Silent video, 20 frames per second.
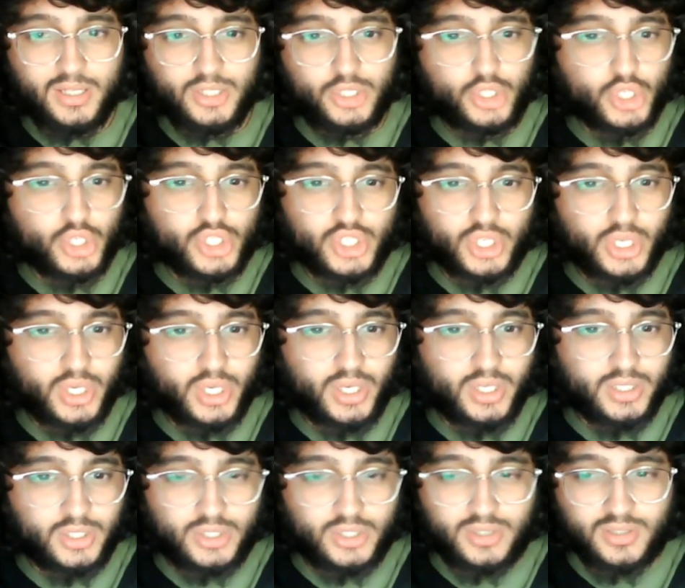just
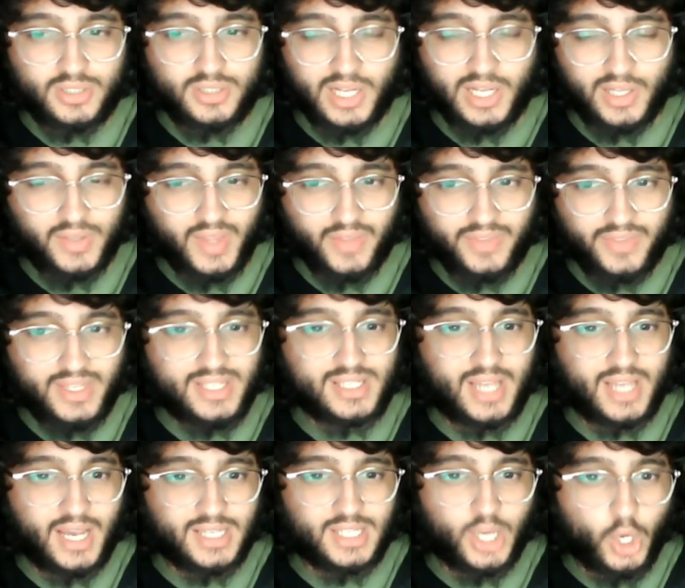to tell that these
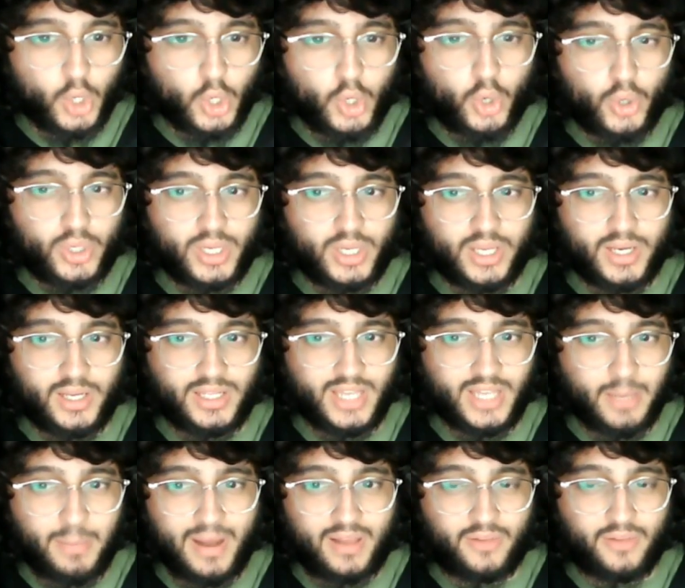guys that are cooking
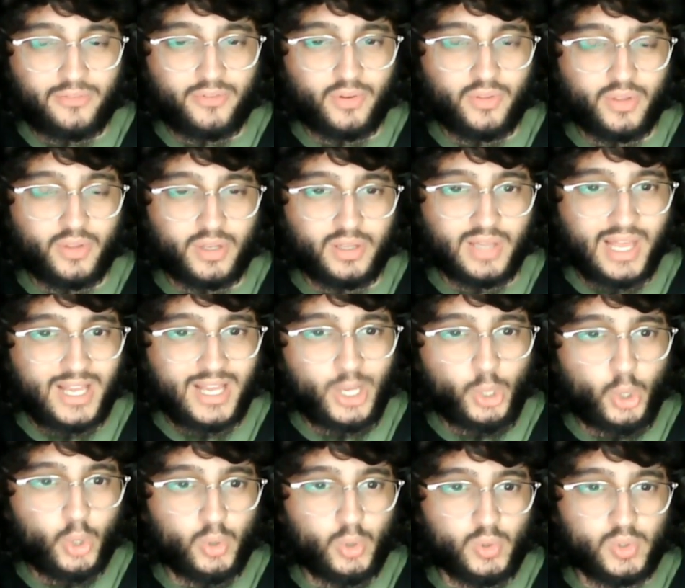Yamal for the lack of
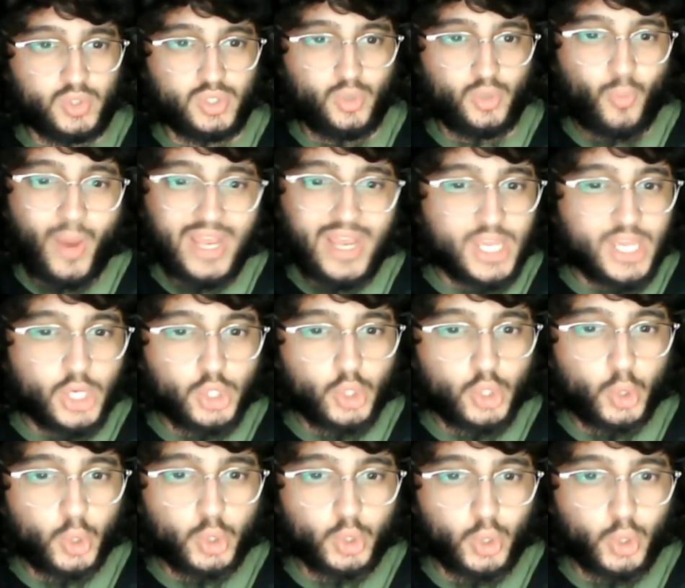goals. Why are you
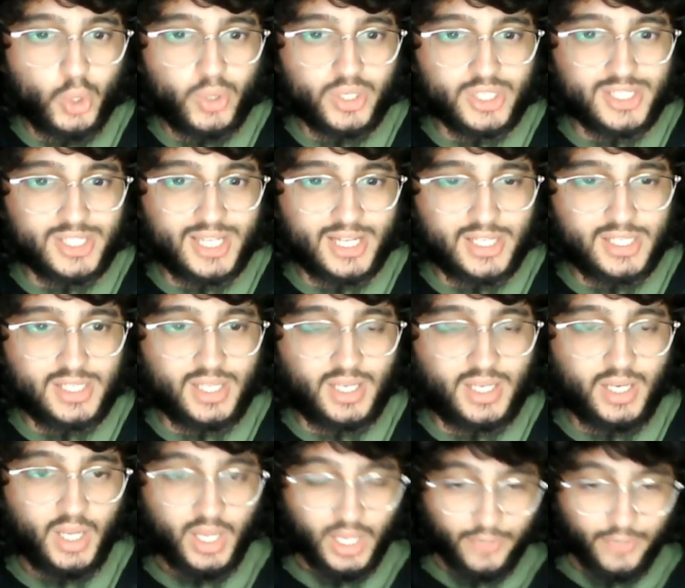ignoring the other stats then?
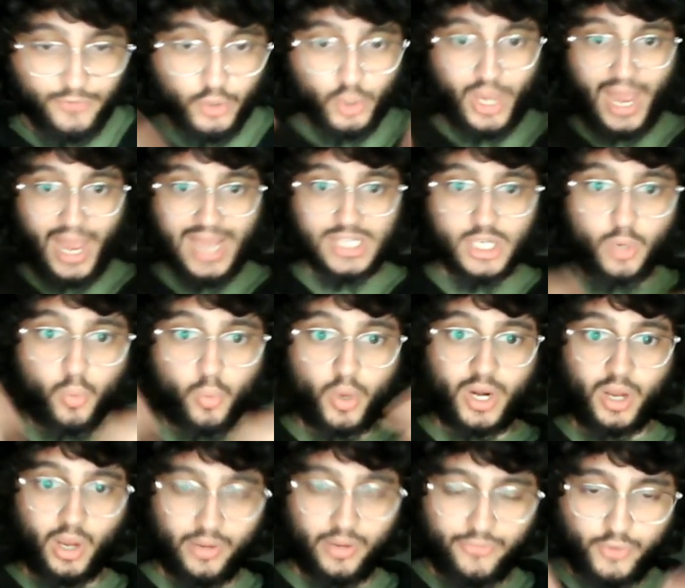If you guys are
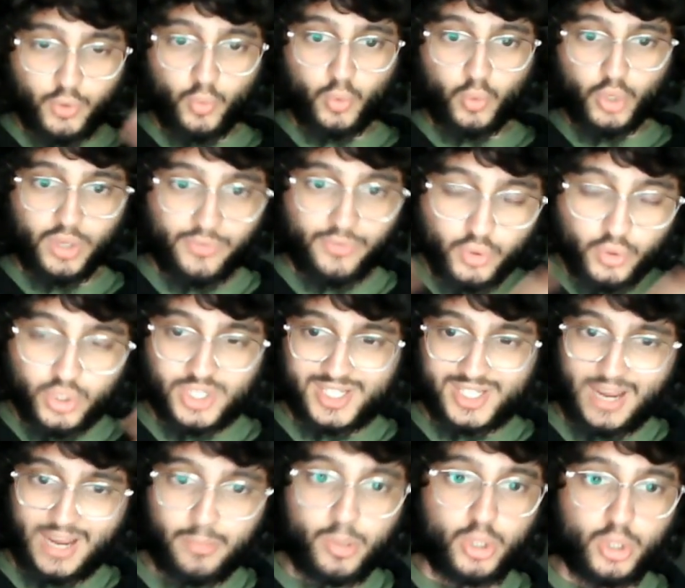if you
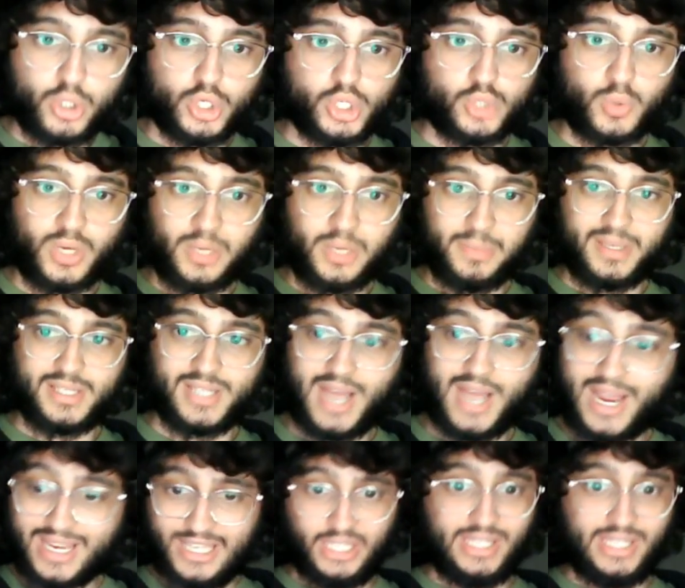stat merchants want to be,
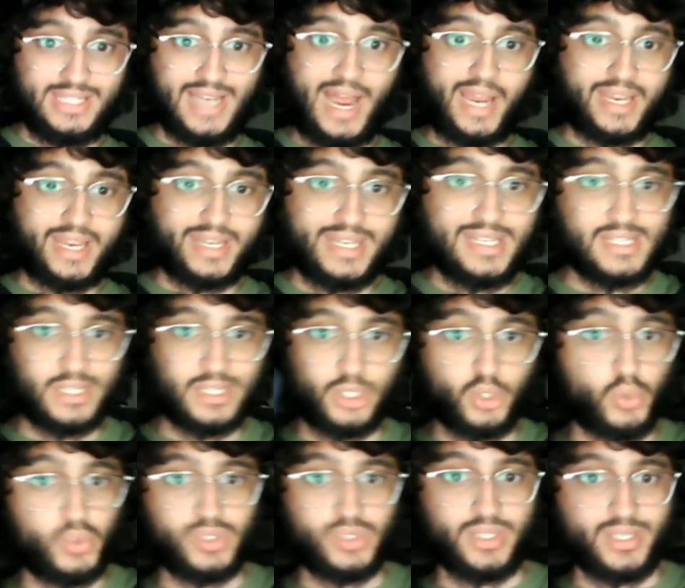I can easily
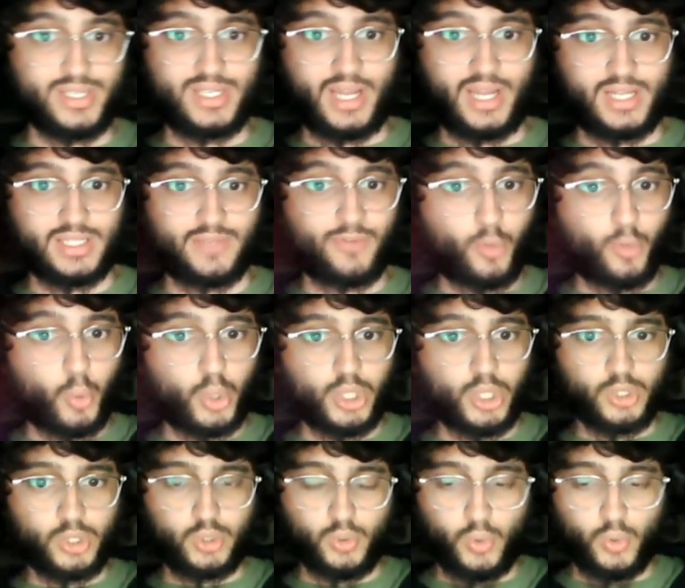use these stats if I
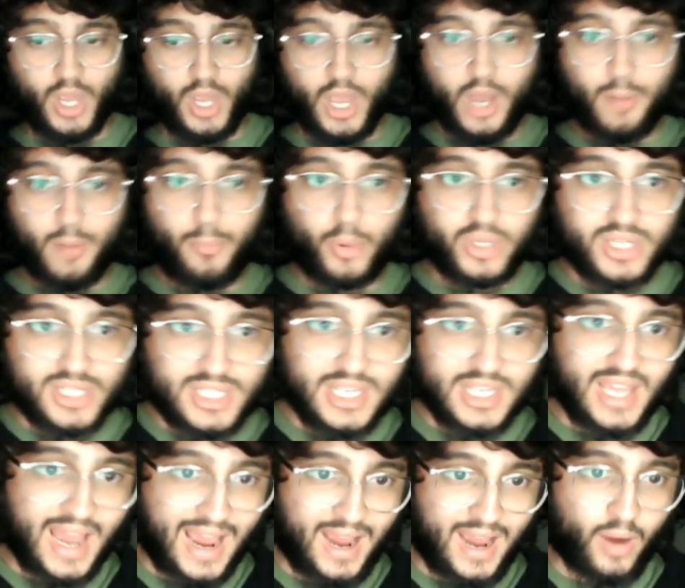wanted to. But you see
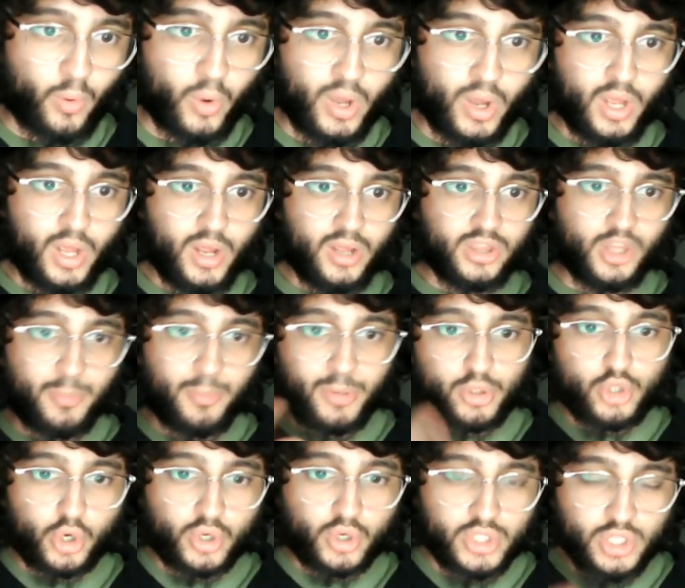how the
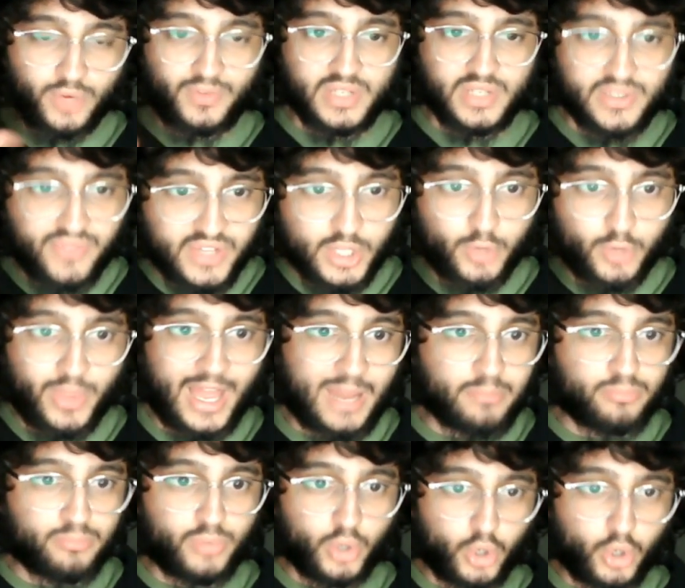majority of this video that
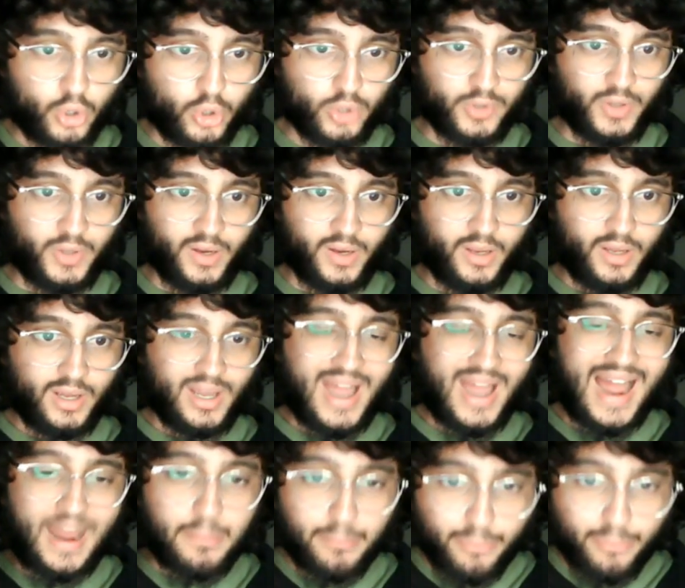I'm recording,
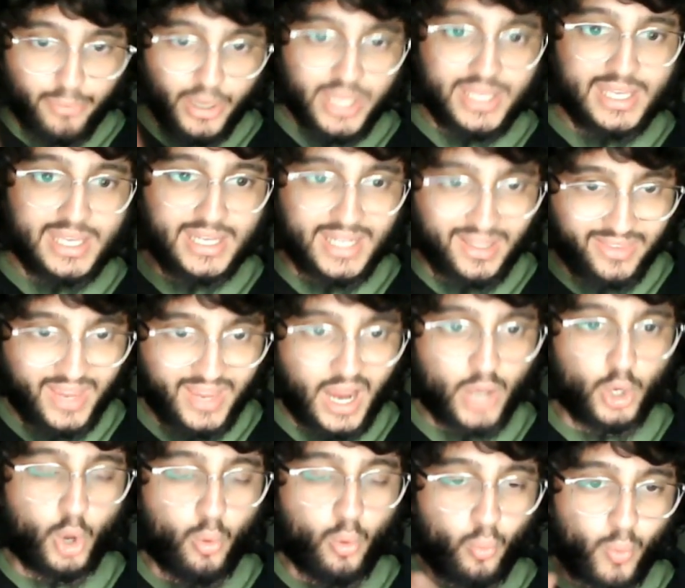I'm breaking it
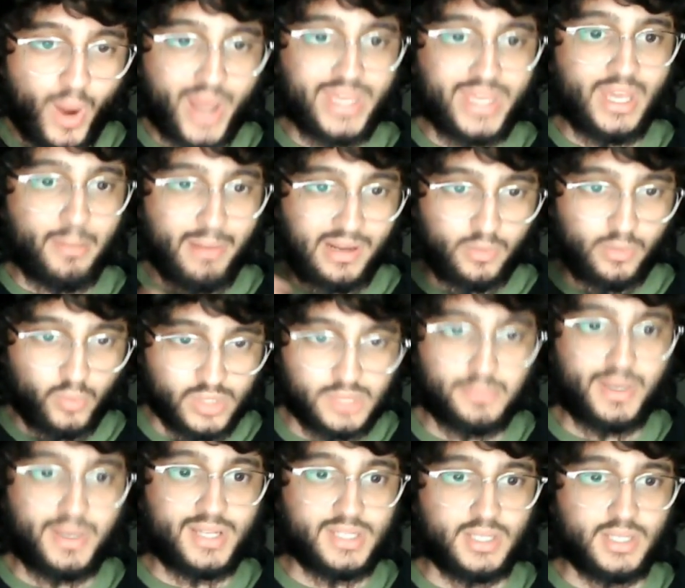down on why Yamal was
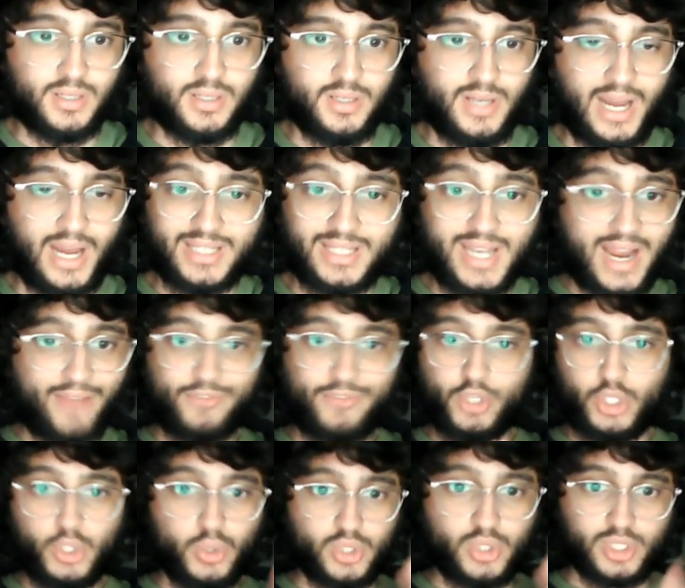better. I didn't have to
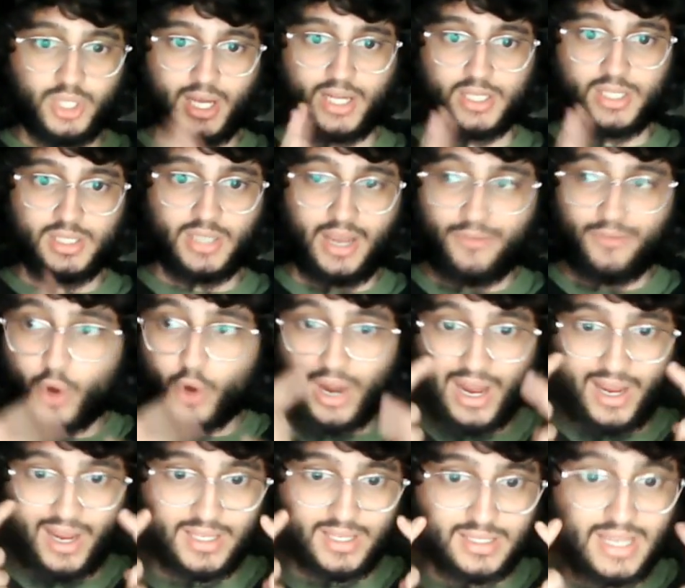use stats. I've got
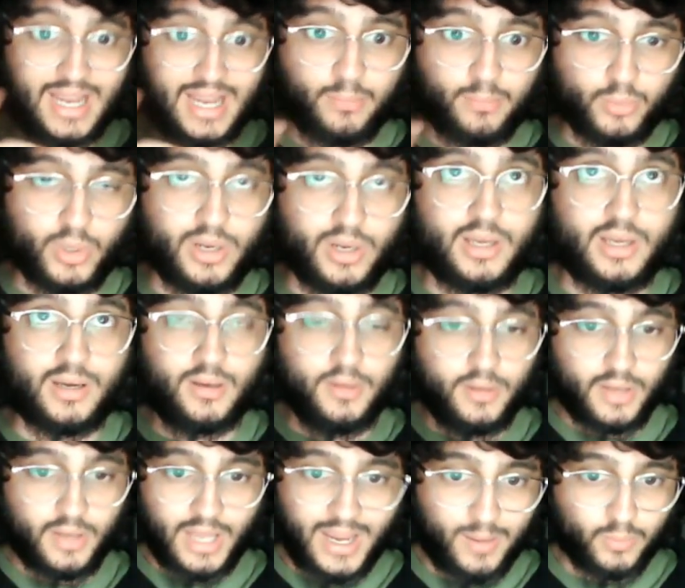eyes. Alhamdulillah.
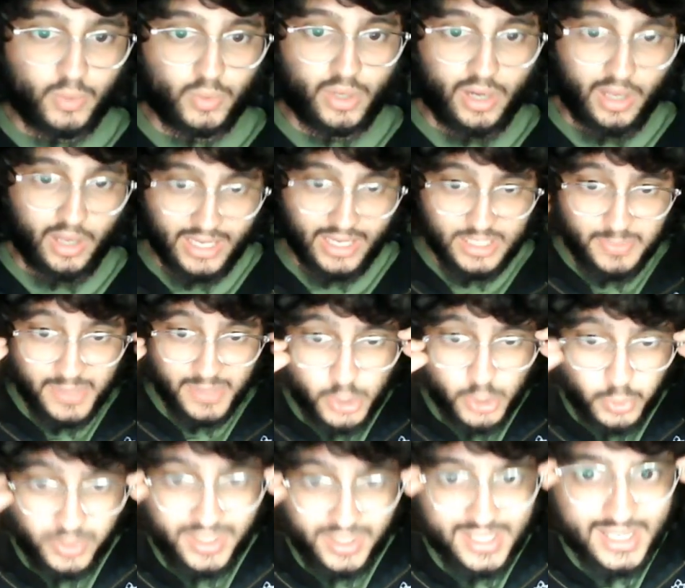Alhamdulillah.
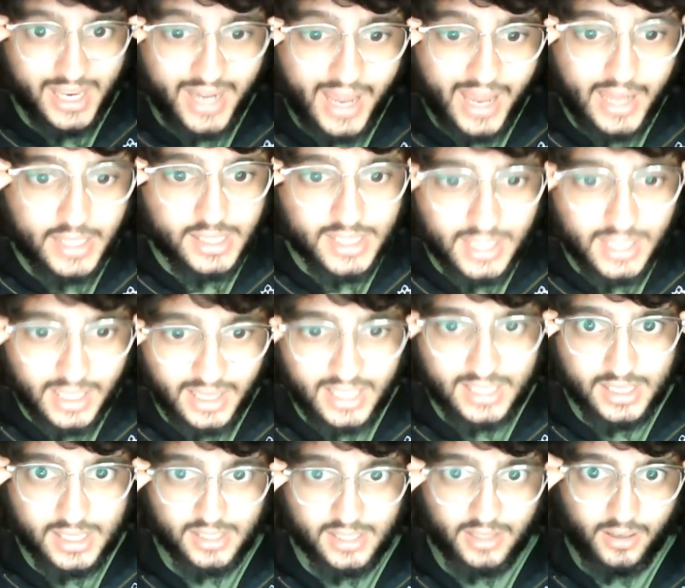Especially with these enhanced
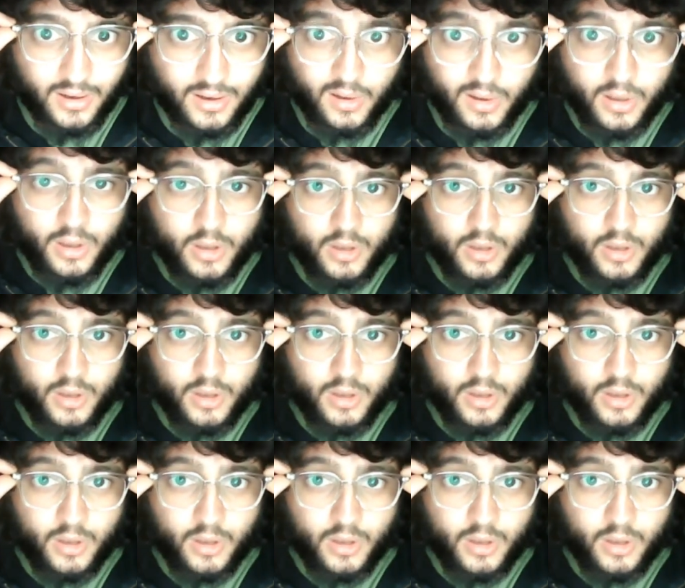glasses here.